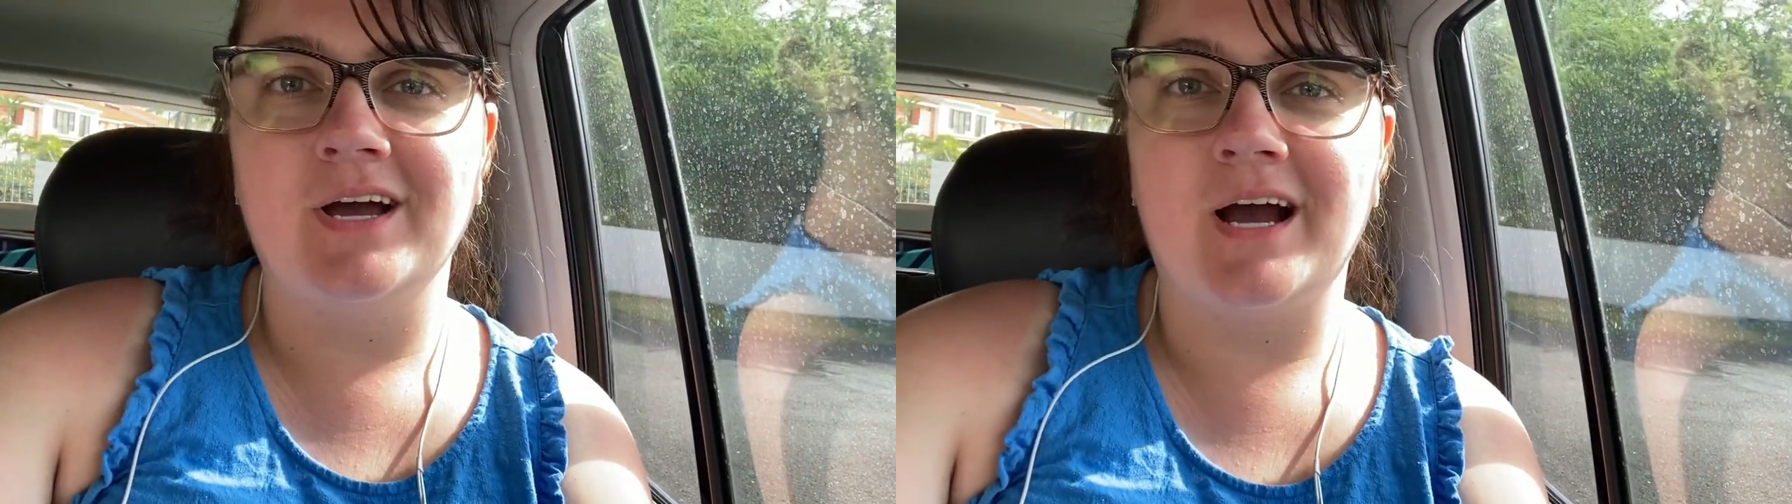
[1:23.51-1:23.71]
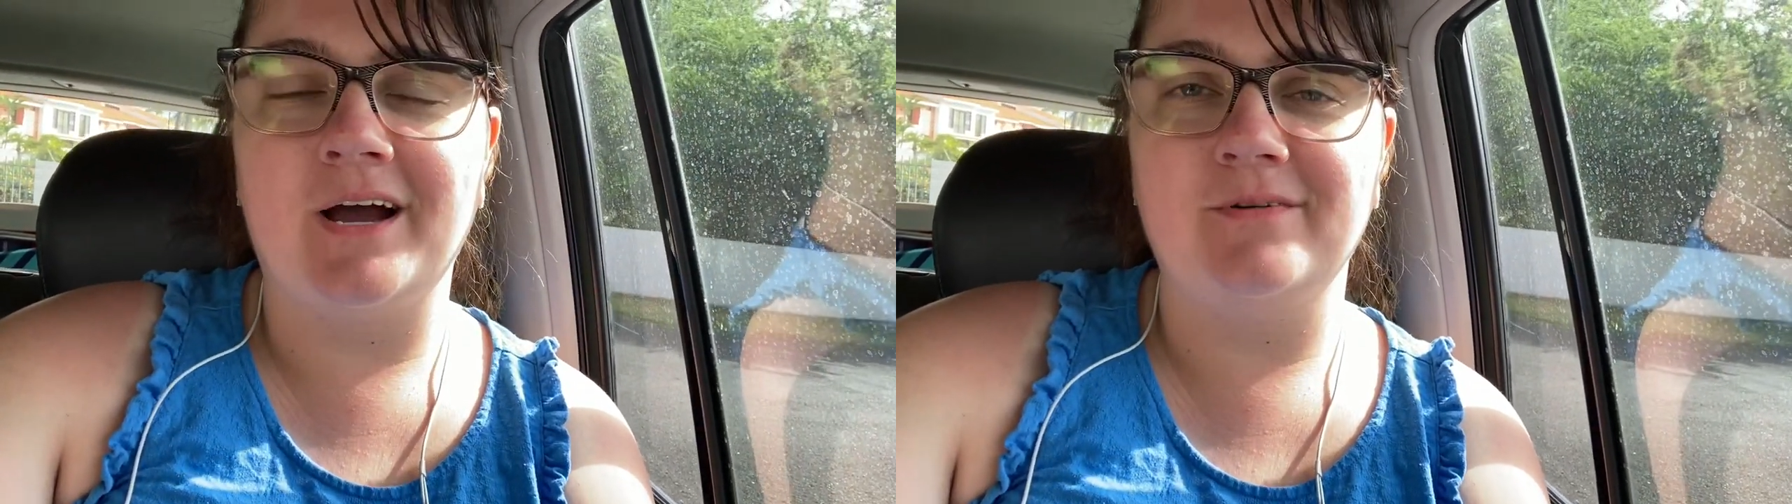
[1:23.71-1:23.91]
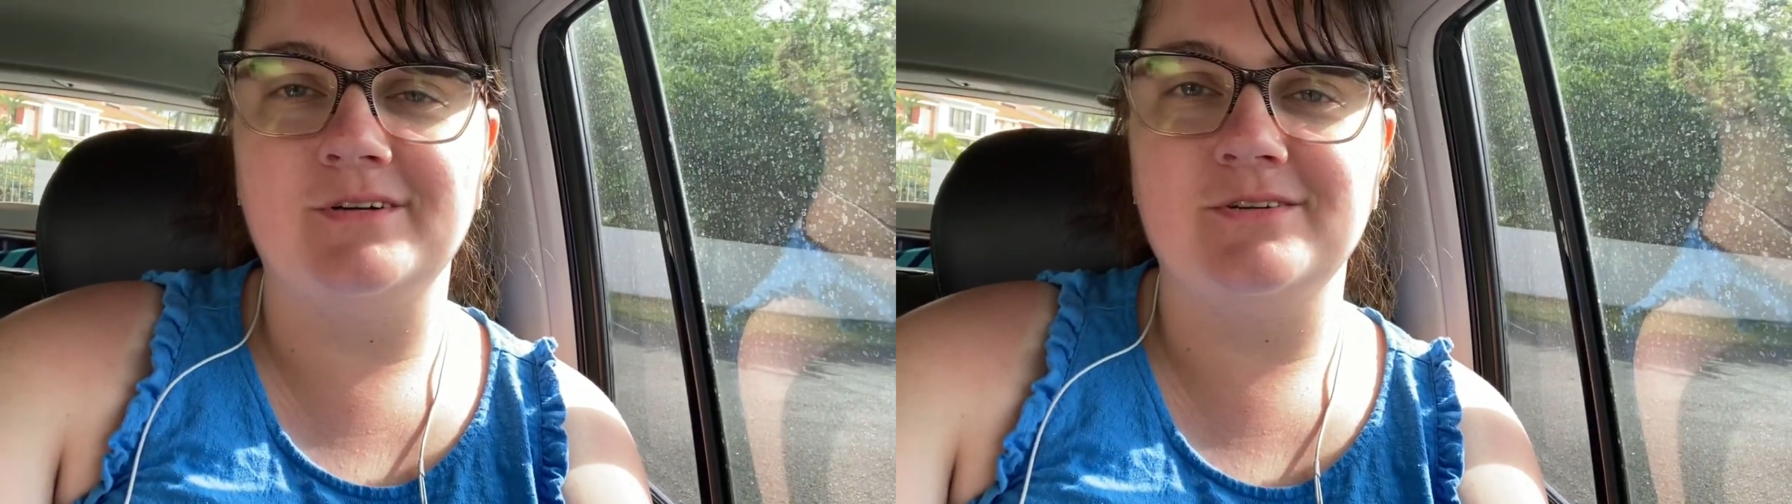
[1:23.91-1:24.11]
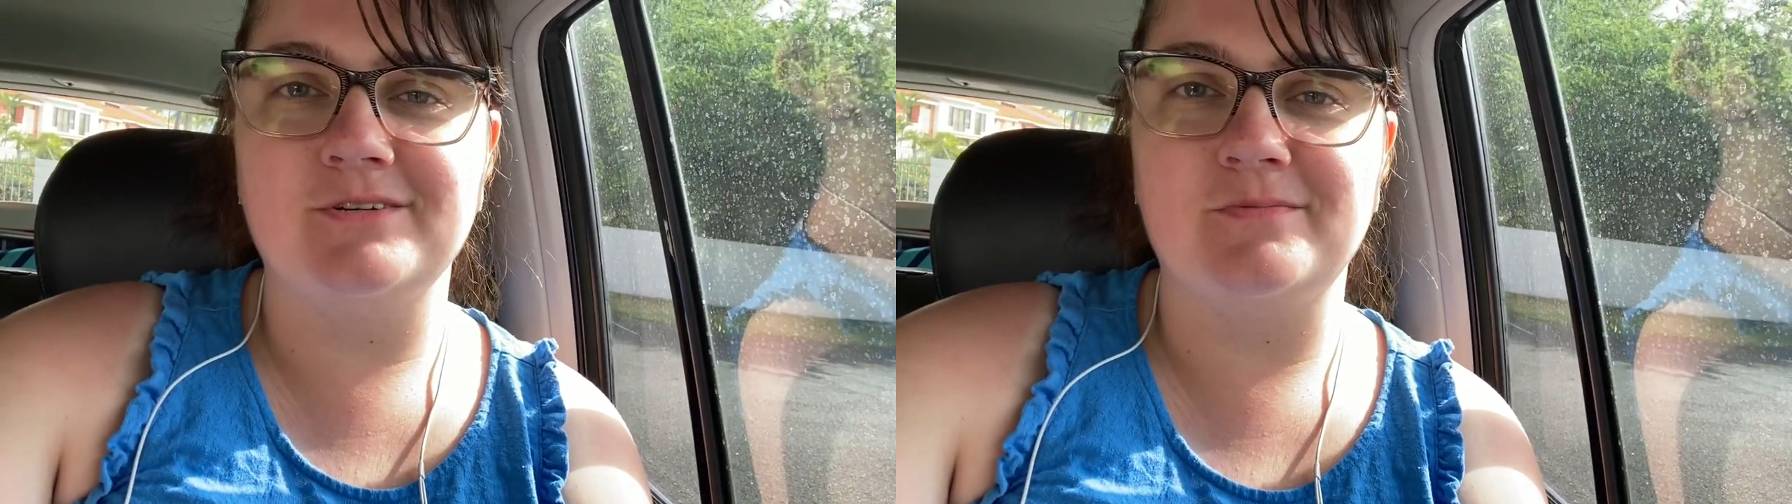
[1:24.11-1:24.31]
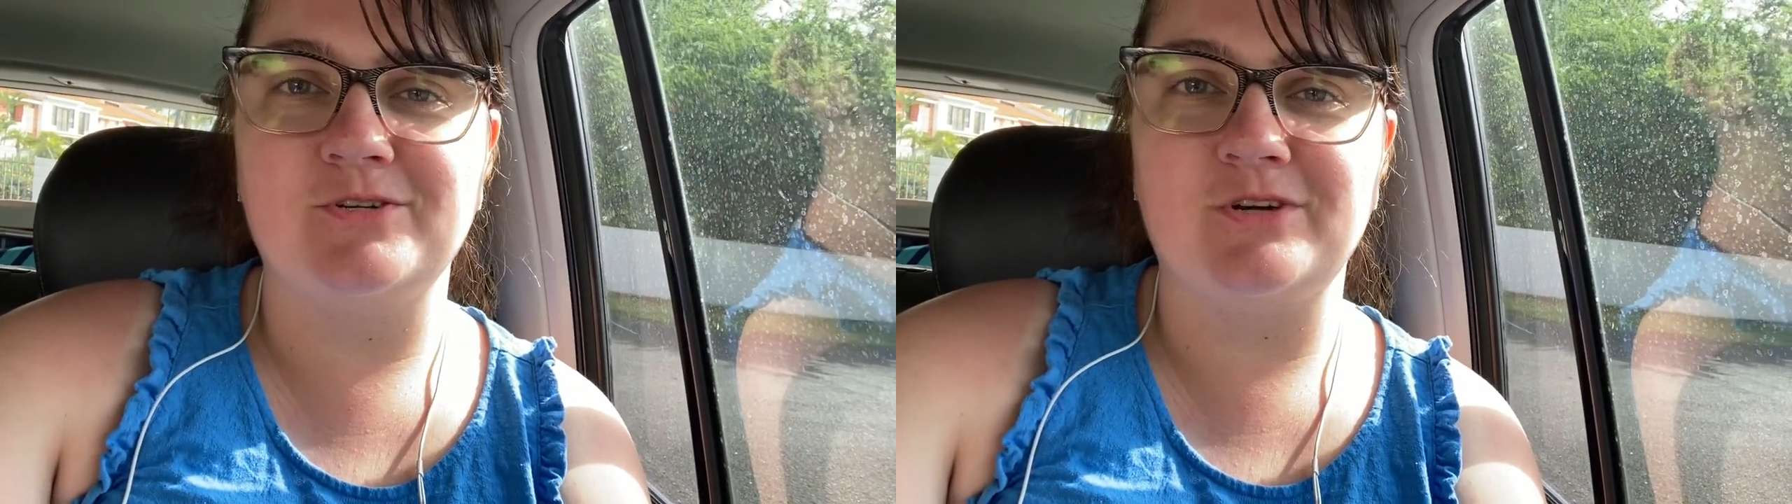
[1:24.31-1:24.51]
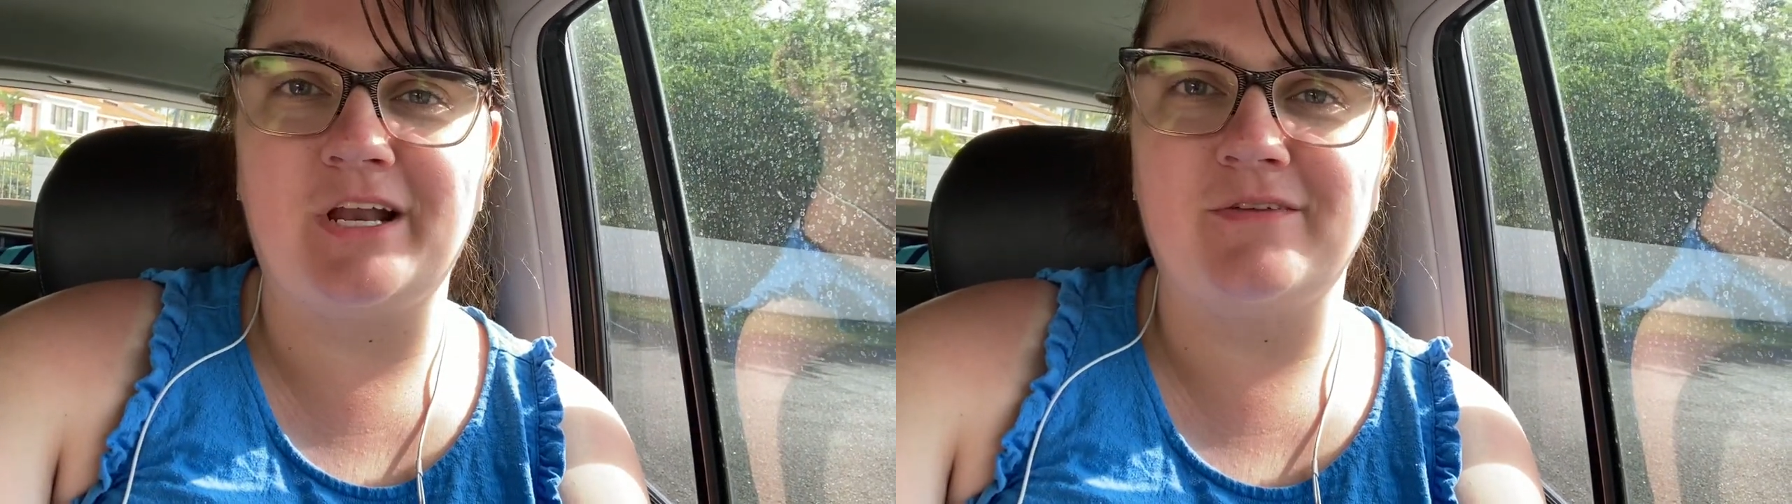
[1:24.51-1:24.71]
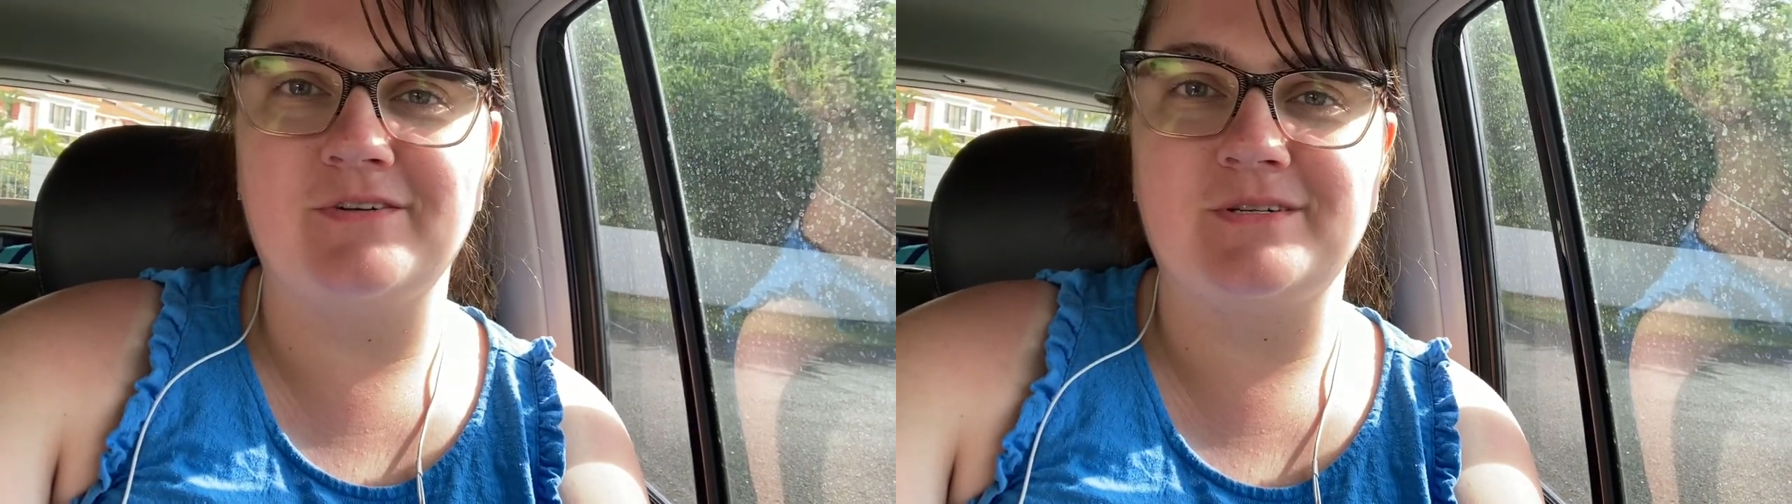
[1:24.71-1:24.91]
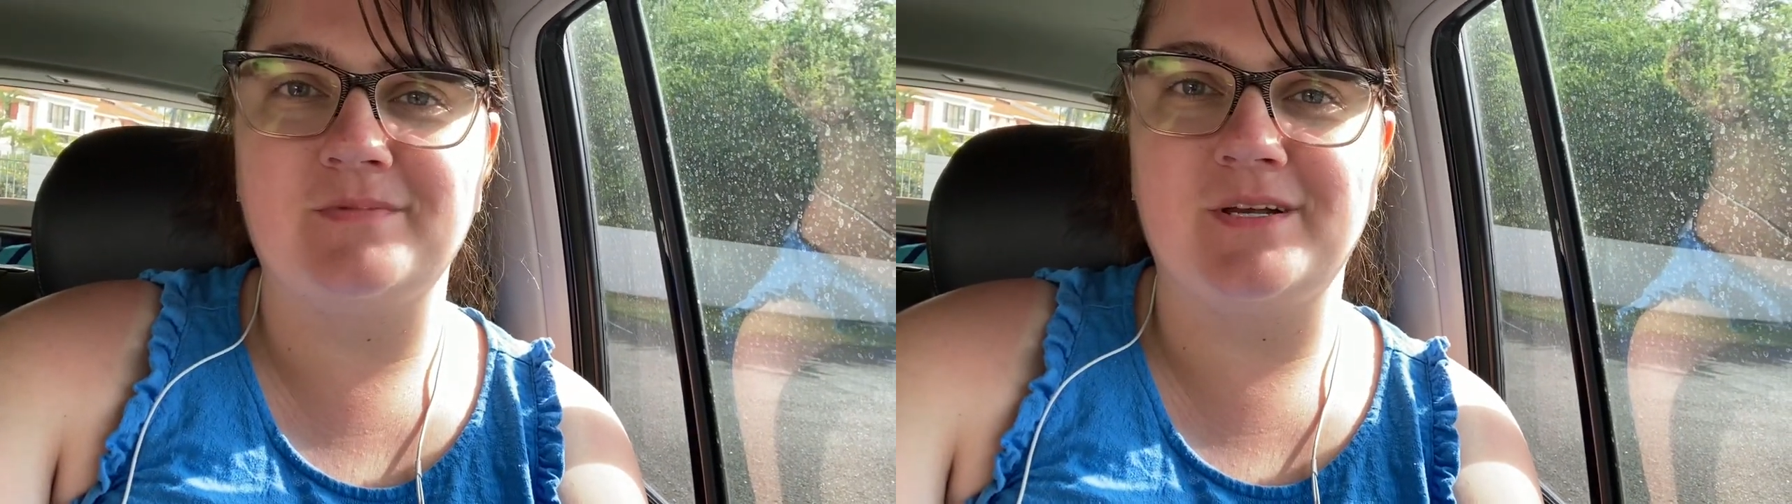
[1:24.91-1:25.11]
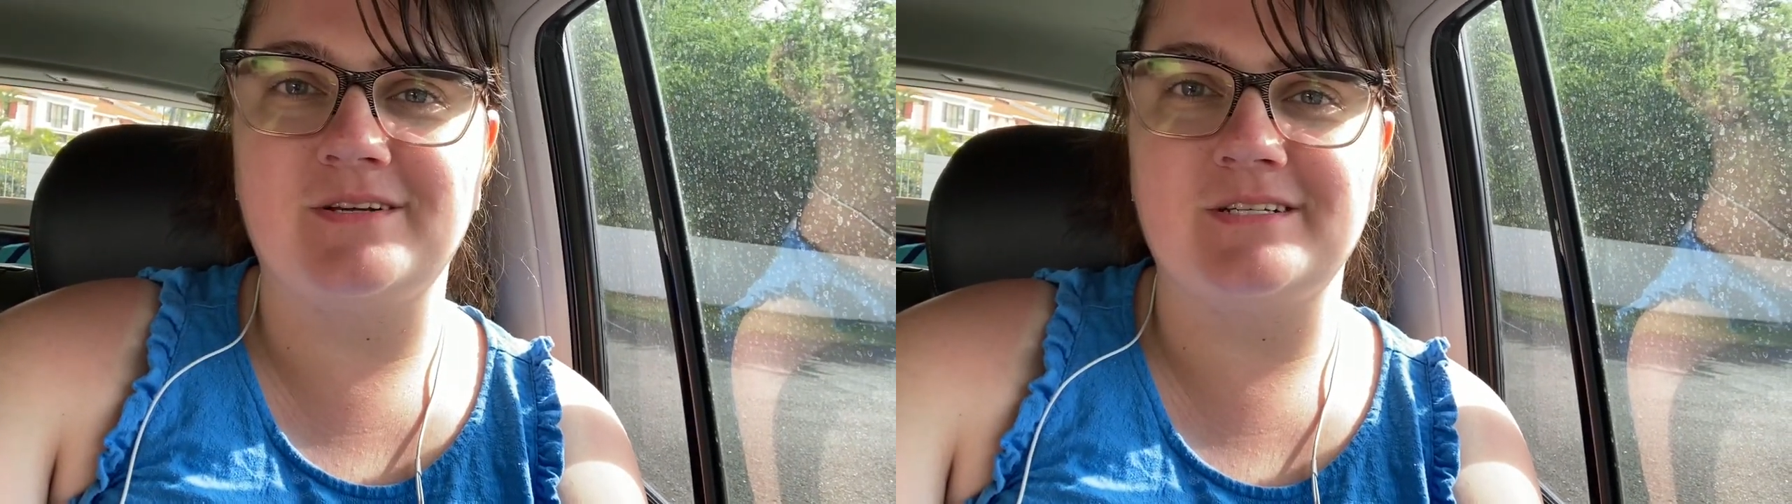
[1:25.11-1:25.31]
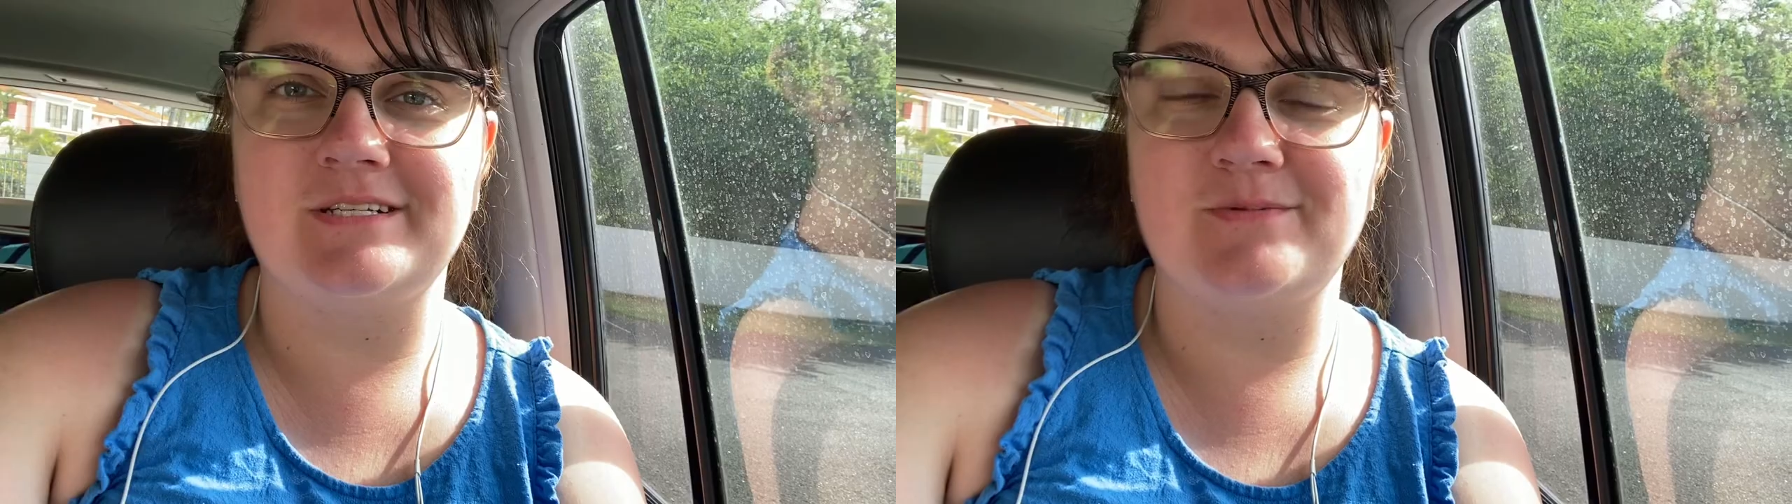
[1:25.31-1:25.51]
I was supposed to be training for something
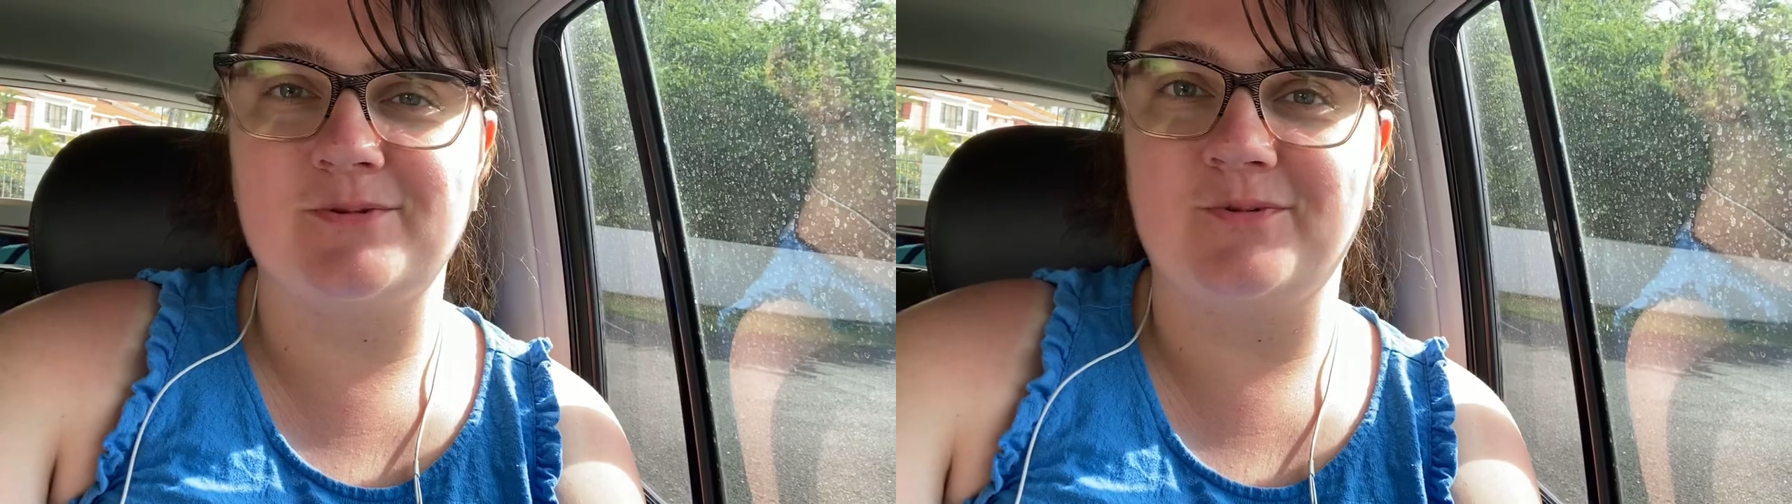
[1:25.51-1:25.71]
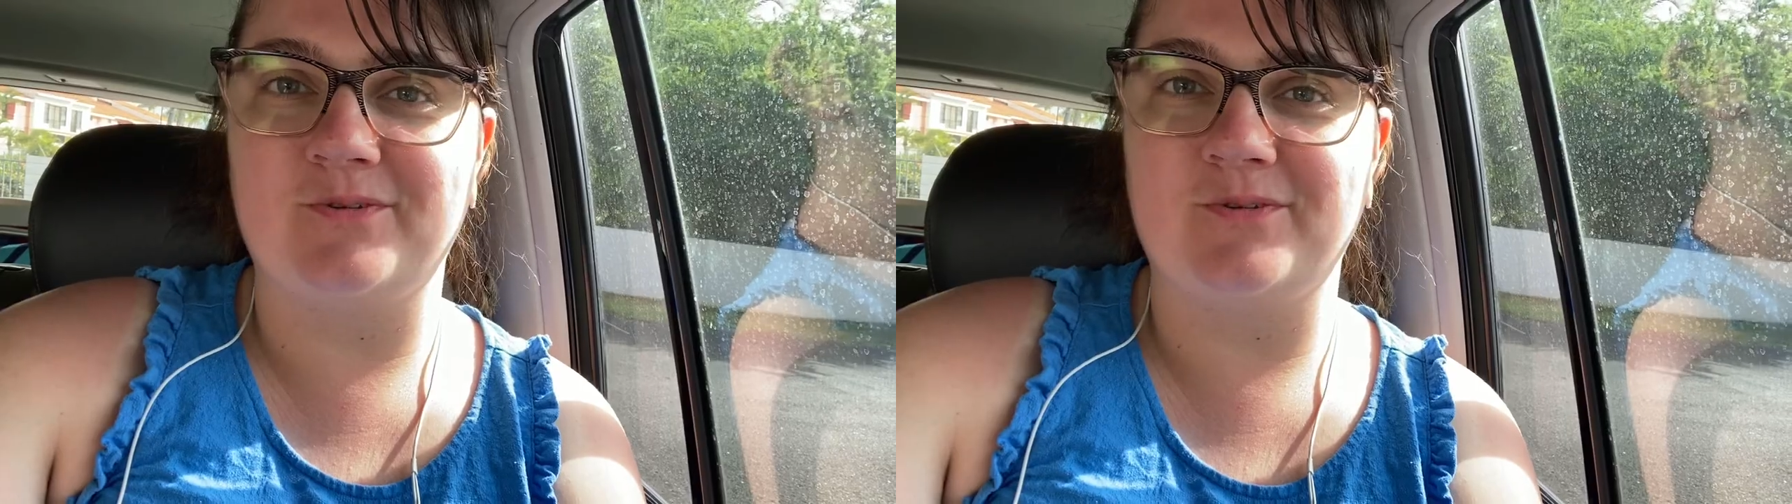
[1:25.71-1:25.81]
else this summer we